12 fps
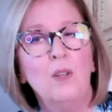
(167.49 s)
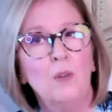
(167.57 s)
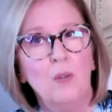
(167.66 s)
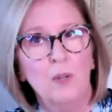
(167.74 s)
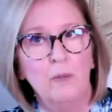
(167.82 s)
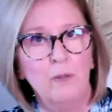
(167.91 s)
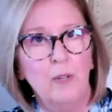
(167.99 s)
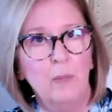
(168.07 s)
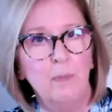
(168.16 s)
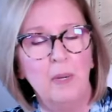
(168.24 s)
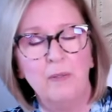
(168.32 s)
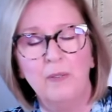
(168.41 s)
You could fe-
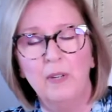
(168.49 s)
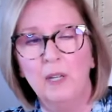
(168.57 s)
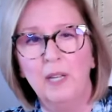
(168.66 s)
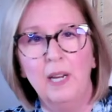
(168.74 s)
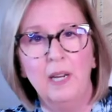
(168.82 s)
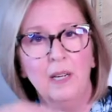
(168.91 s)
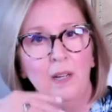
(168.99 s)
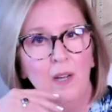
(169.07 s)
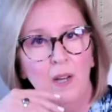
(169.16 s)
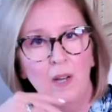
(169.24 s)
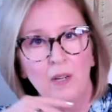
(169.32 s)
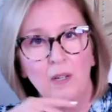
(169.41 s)
be feeling
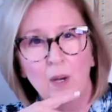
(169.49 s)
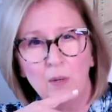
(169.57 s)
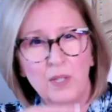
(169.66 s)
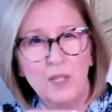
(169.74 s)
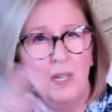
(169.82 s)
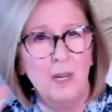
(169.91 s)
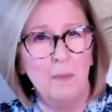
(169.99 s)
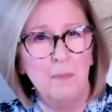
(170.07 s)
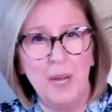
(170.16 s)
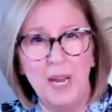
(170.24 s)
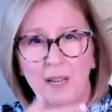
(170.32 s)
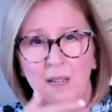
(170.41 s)
ghosted,
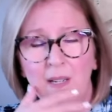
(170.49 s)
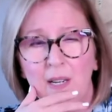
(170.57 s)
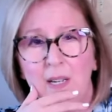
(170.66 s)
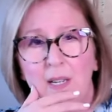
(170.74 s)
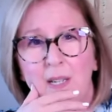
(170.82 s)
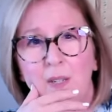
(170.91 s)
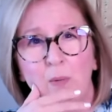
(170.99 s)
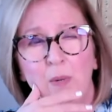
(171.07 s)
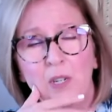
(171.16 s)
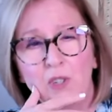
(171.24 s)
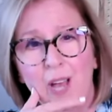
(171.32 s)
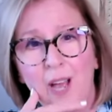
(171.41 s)
abandoned,
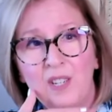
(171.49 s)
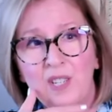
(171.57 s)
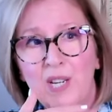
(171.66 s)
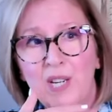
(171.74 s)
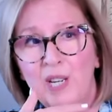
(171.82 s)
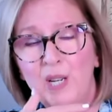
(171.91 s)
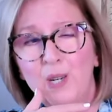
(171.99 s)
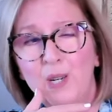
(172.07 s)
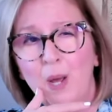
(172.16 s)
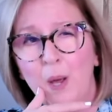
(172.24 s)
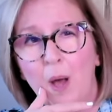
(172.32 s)
rejected.